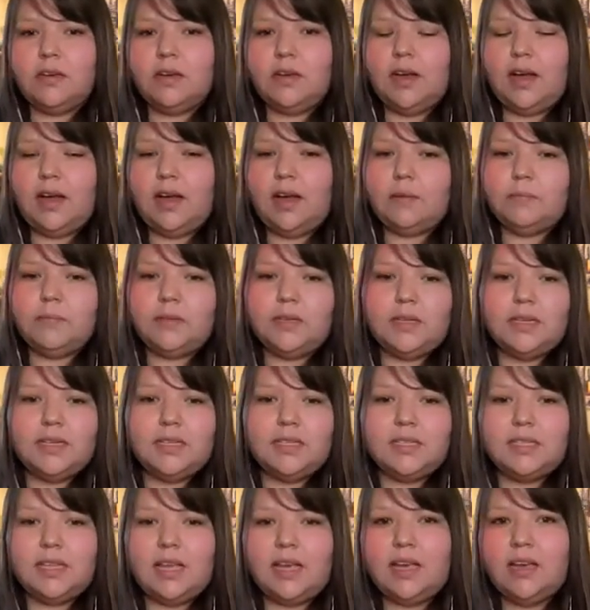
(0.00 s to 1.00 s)
I'm going to
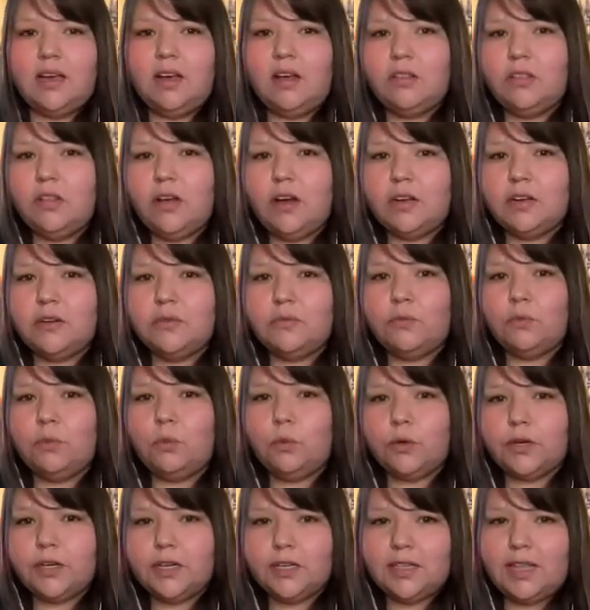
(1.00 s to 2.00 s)
say, a lot of
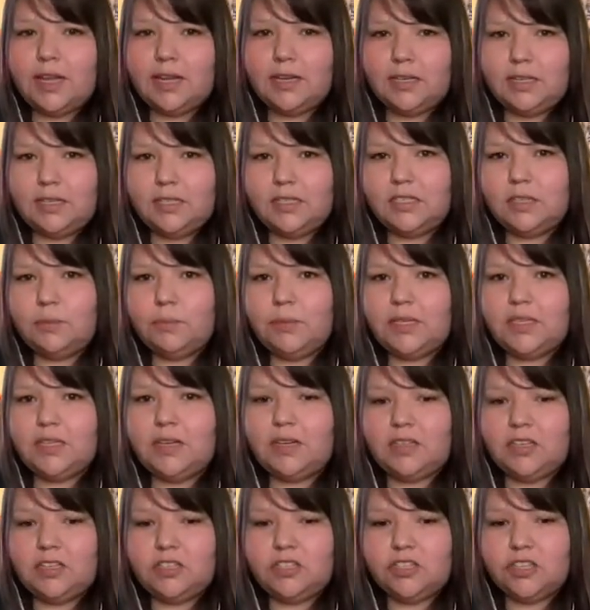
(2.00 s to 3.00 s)
work that needs to be
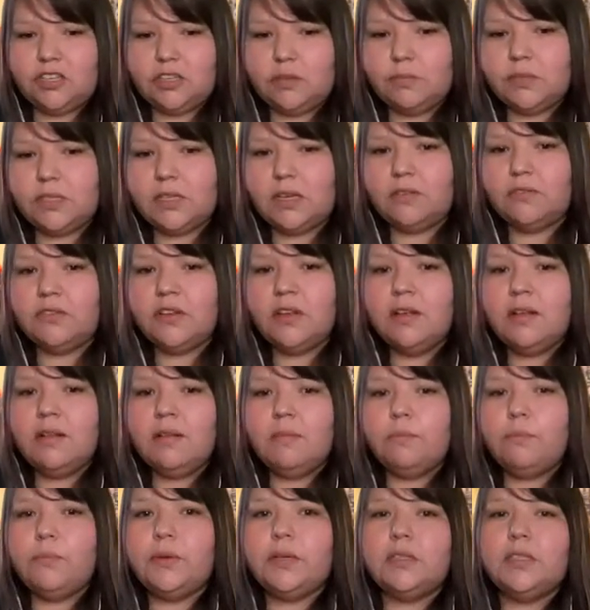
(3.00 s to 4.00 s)
done in terms of
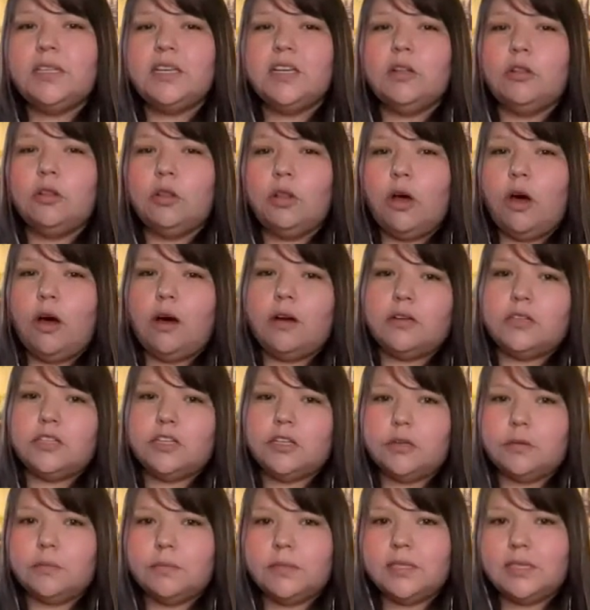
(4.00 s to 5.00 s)
building long
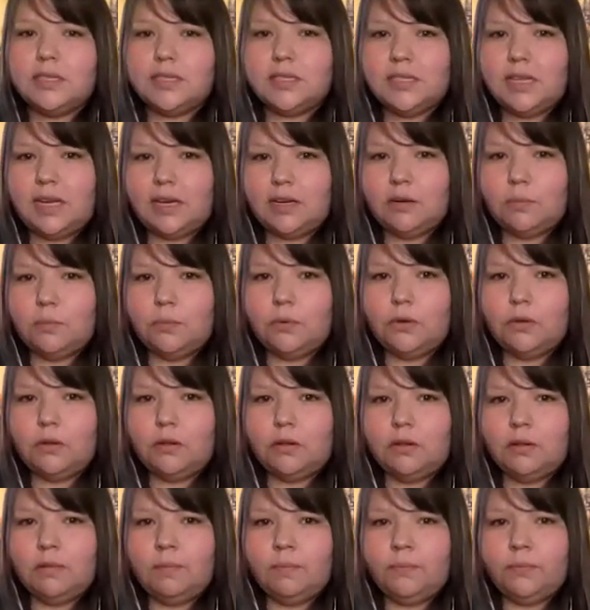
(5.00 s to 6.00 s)
term
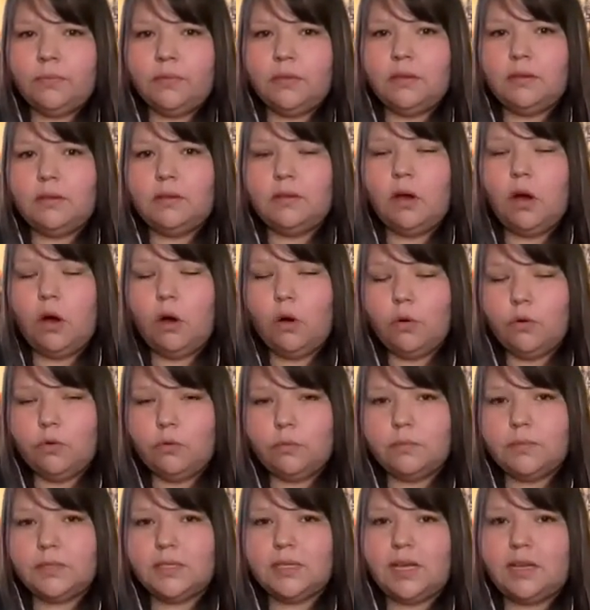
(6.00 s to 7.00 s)
sustainable
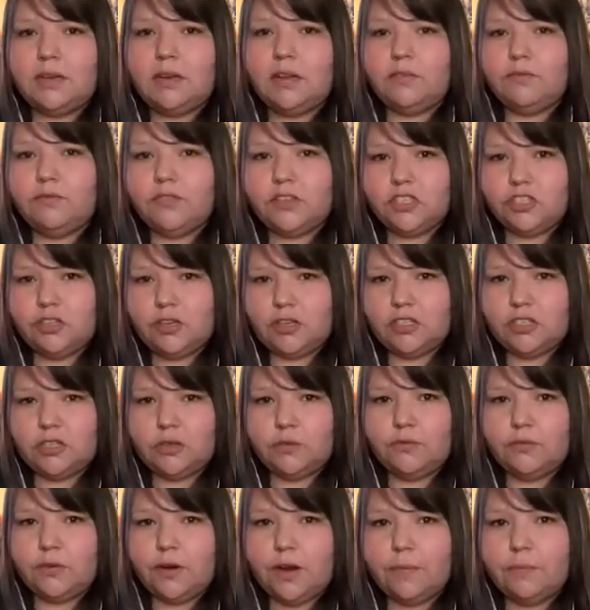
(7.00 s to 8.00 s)
homes and infrastructure
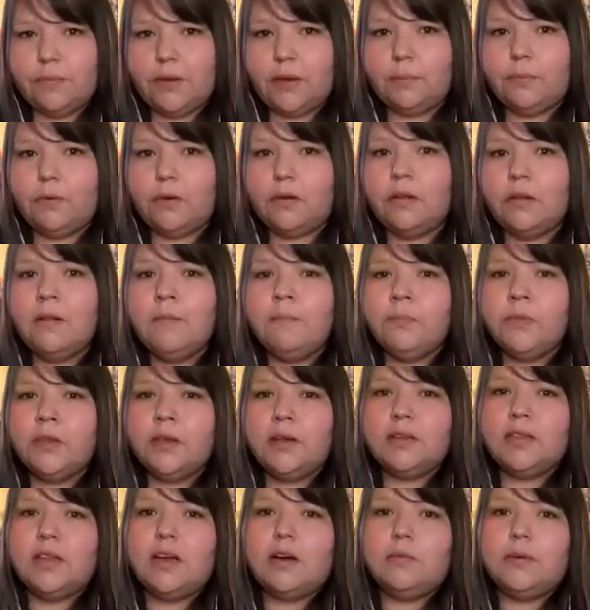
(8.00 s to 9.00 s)
for our people.
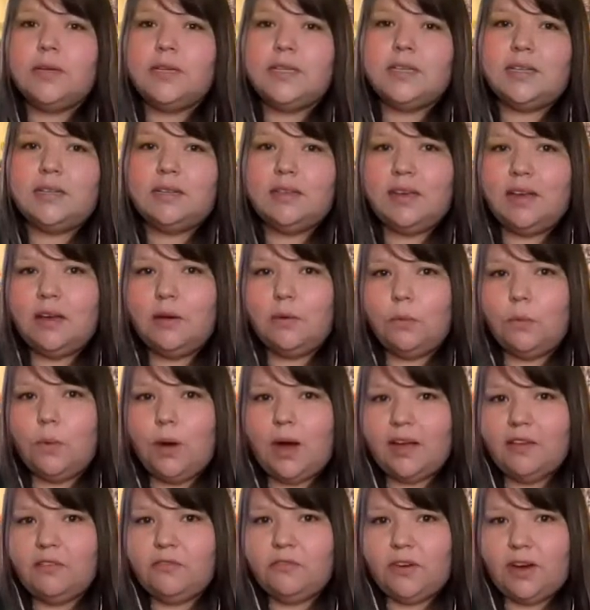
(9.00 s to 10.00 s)
Now we did get
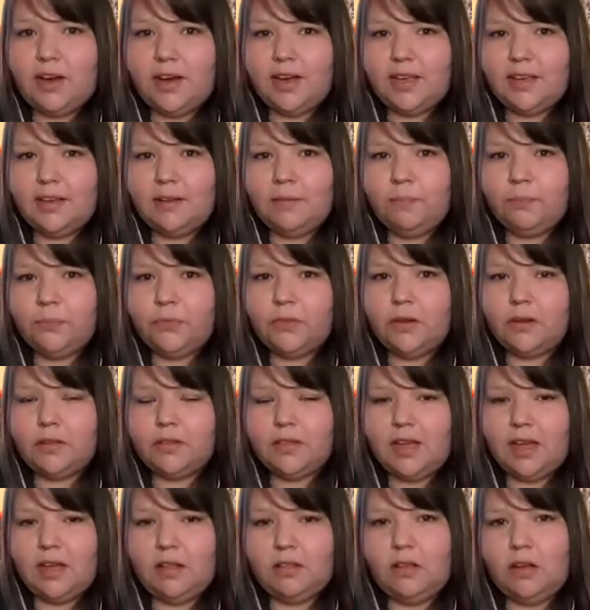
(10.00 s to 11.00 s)
Wi-Fi not
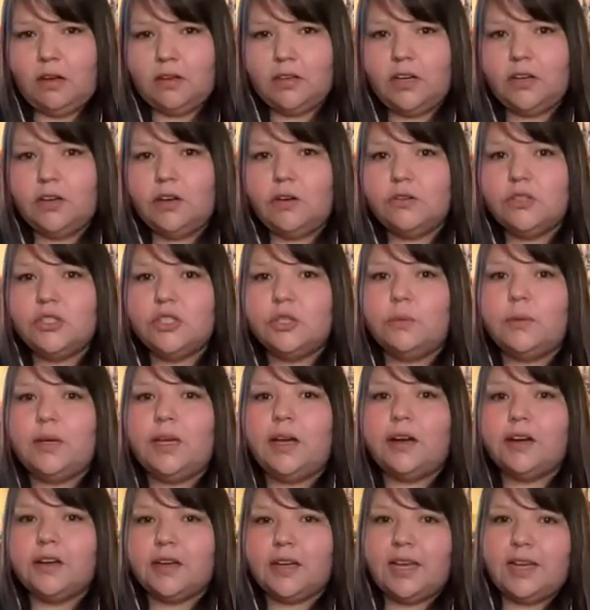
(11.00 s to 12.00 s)
that long ago, so we
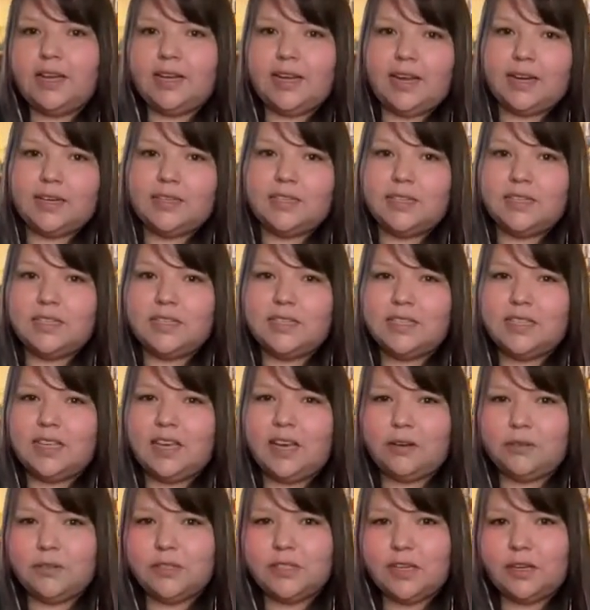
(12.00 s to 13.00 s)
are connected to the
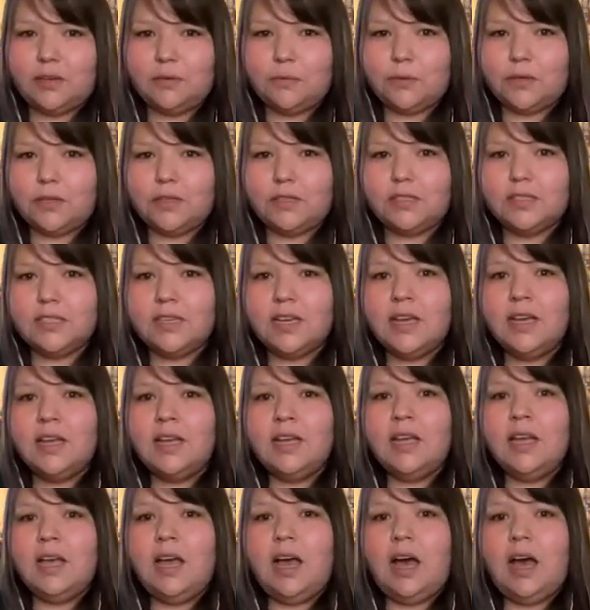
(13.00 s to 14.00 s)
outside world.
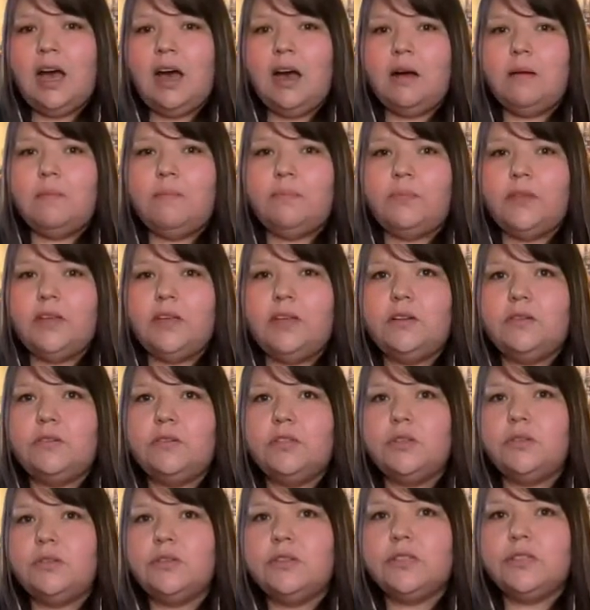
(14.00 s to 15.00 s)
Um, you know,
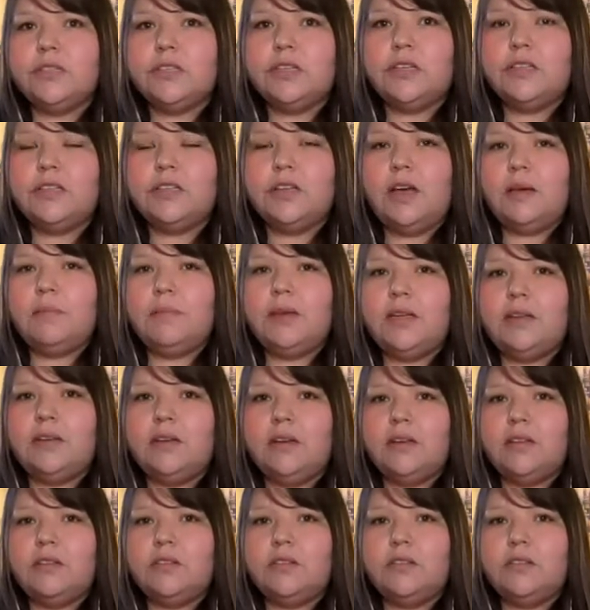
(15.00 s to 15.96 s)
so there's, I mean,